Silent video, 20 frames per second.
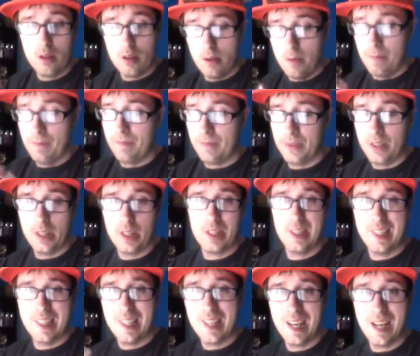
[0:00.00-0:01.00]
Um, you
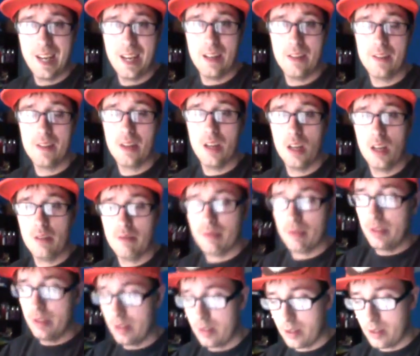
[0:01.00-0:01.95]
can get iced coffee.